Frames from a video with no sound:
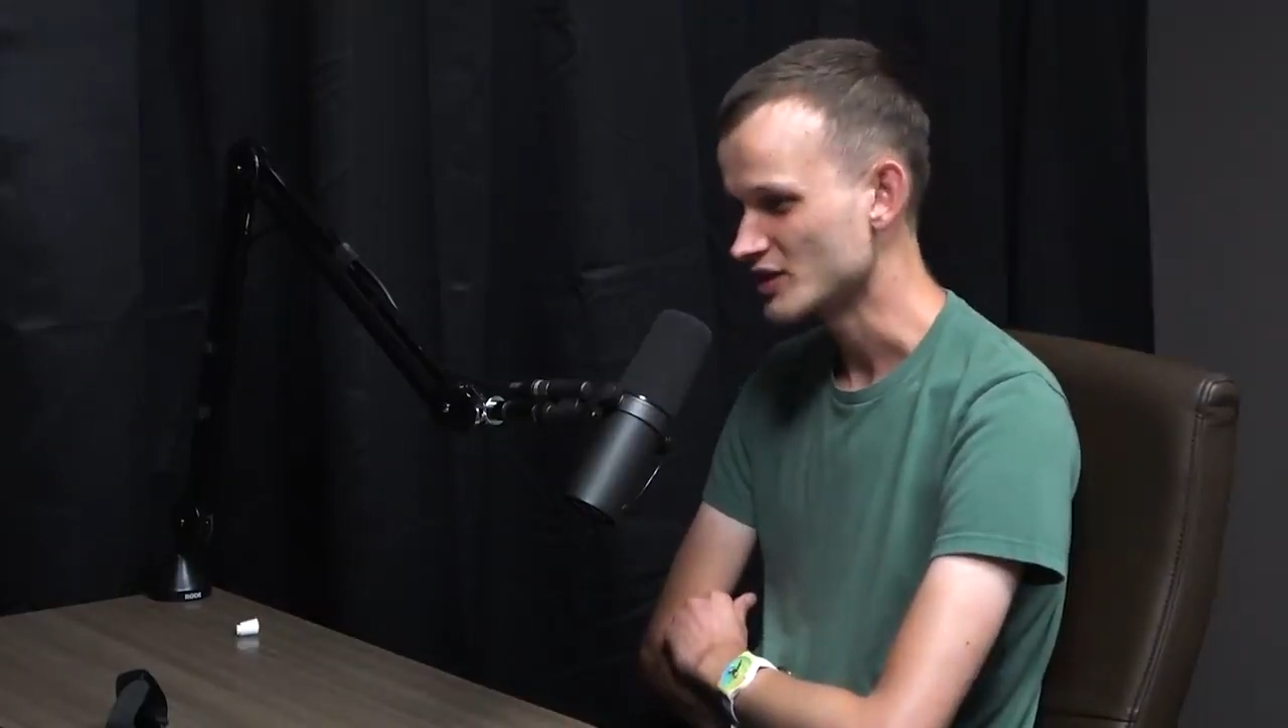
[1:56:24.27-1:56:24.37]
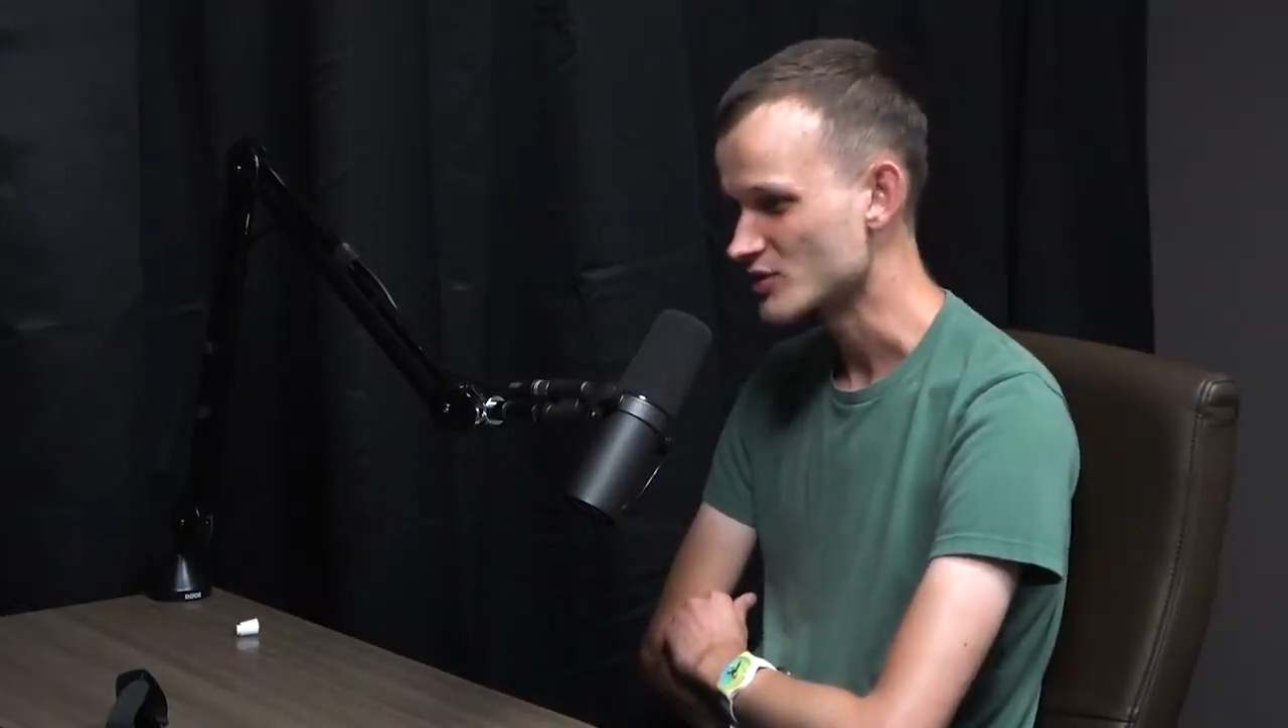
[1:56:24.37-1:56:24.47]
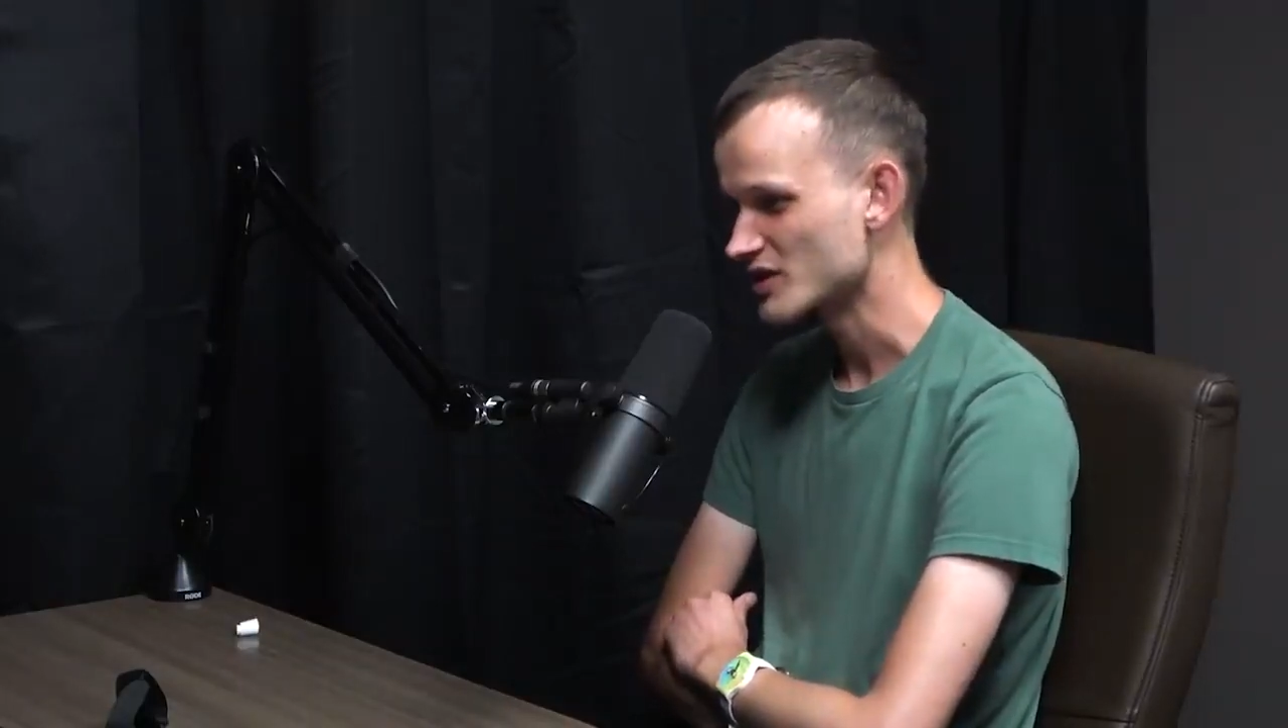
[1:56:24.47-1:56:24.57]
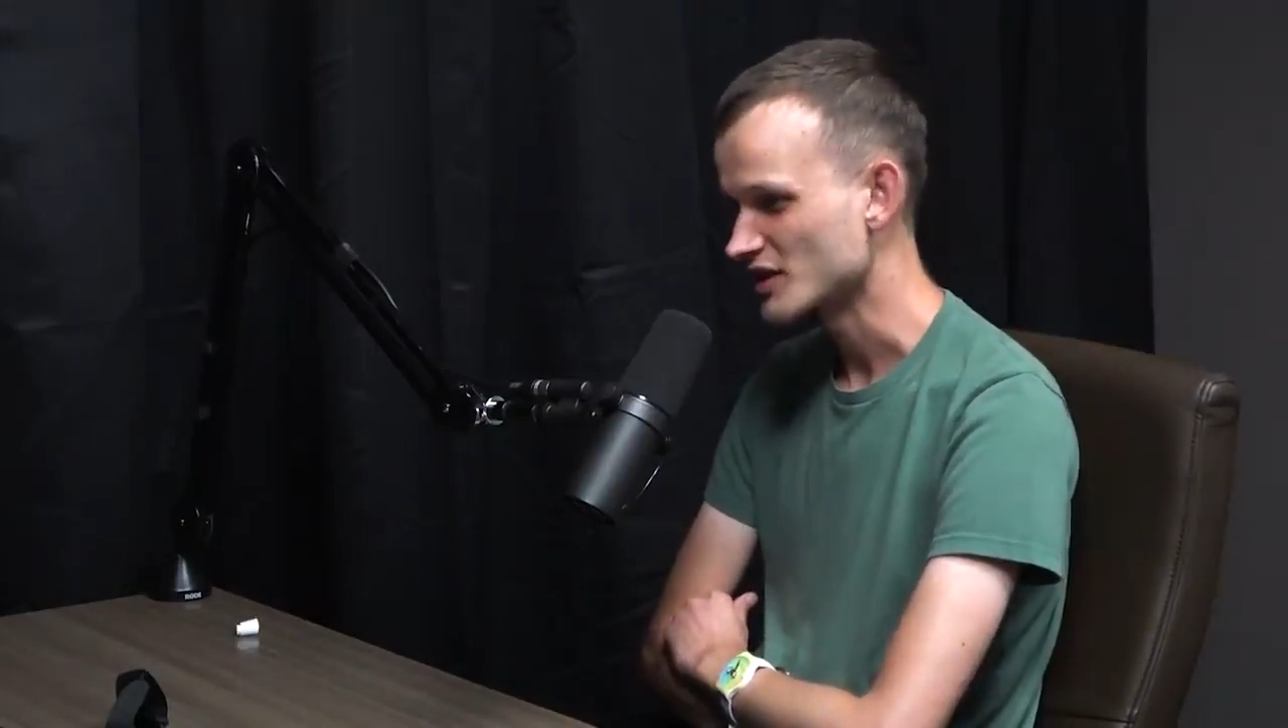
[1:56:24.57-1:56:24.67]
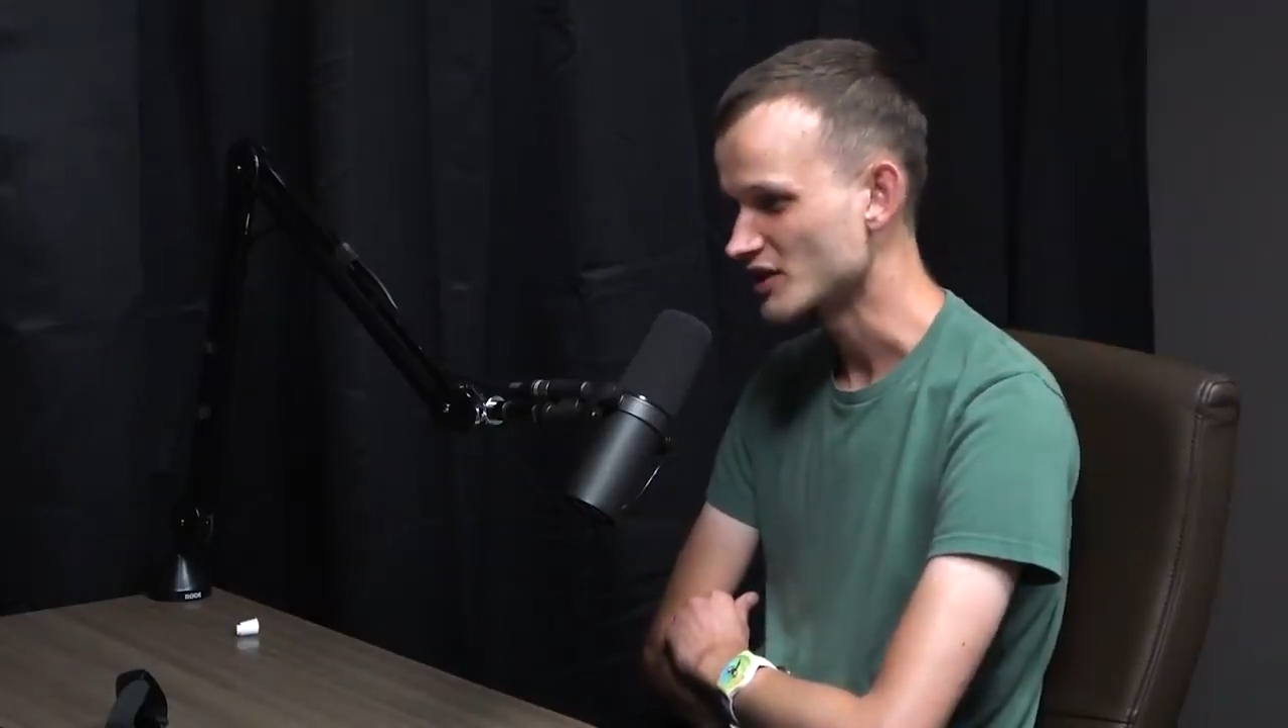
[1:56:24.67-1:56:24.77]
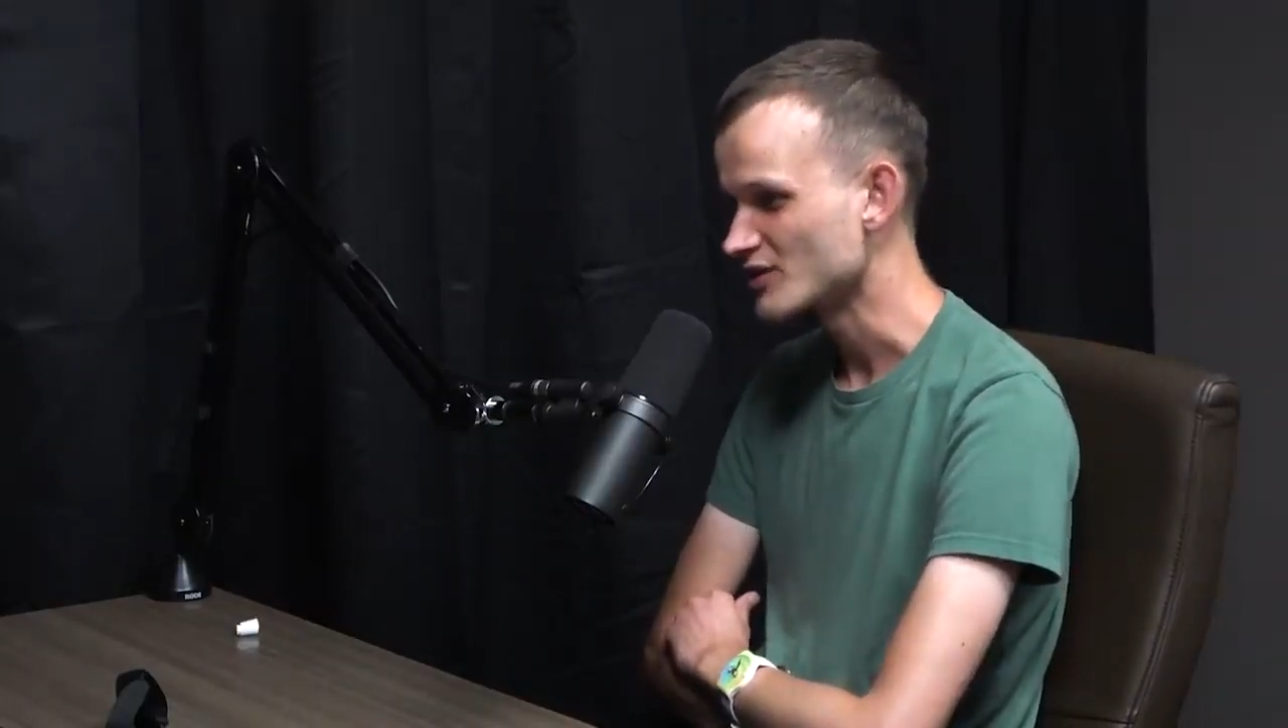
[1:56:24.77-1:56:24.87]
interested in